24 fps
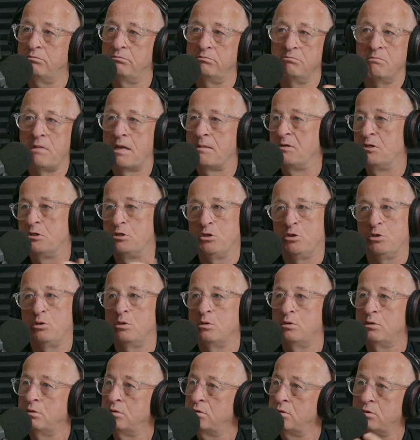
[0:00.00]
maybe
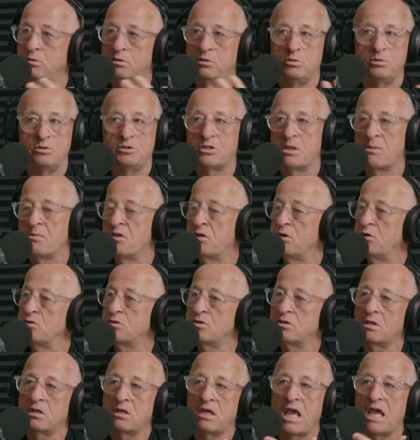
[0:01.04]
do some of
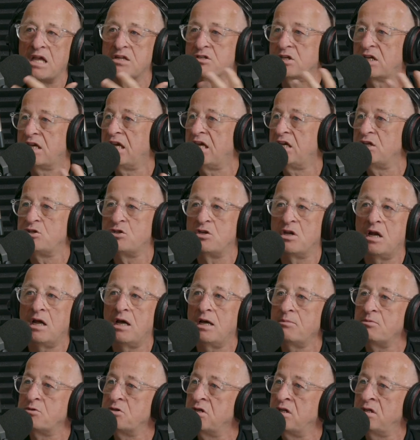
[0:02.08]
those education
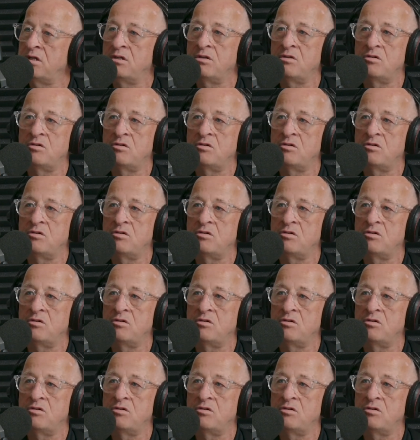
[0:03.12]
options?